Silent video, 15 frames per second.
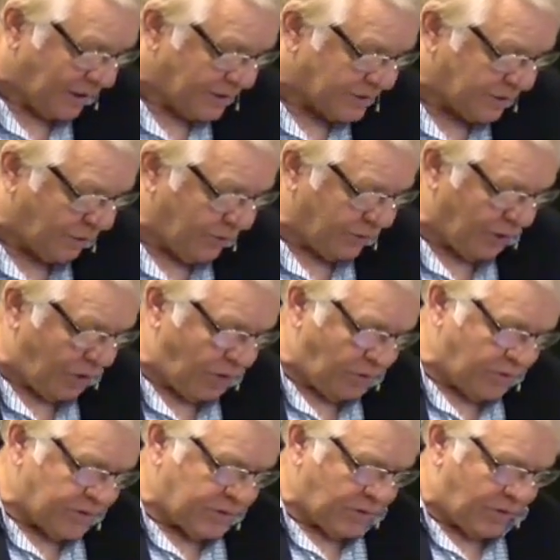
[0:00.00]
So
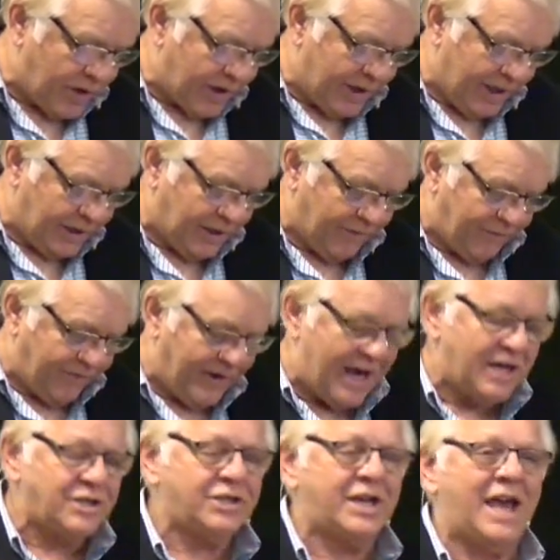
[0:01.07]
those who are in the
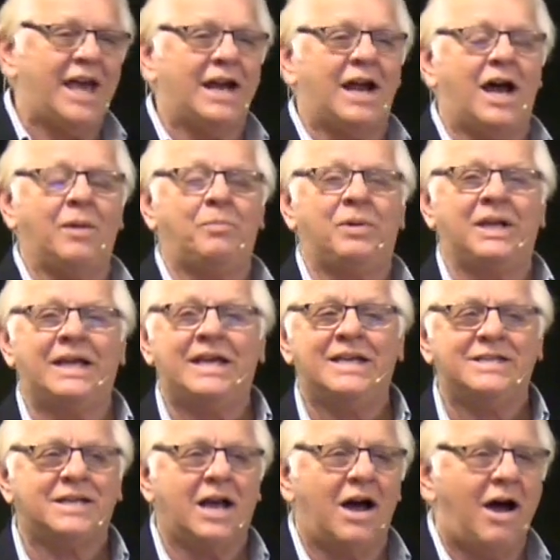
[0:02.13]
flesh cannot
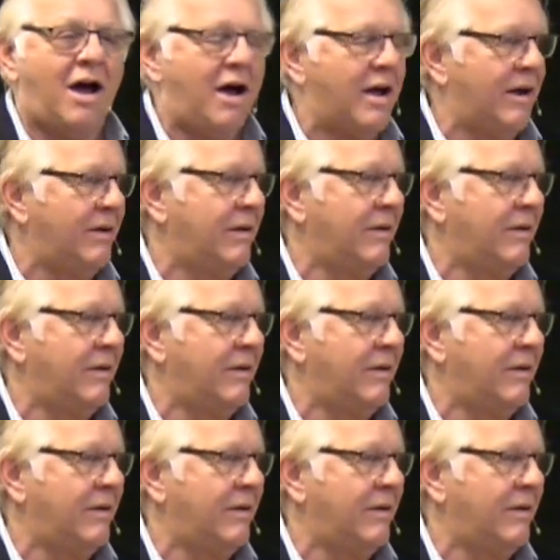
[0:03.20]
please God.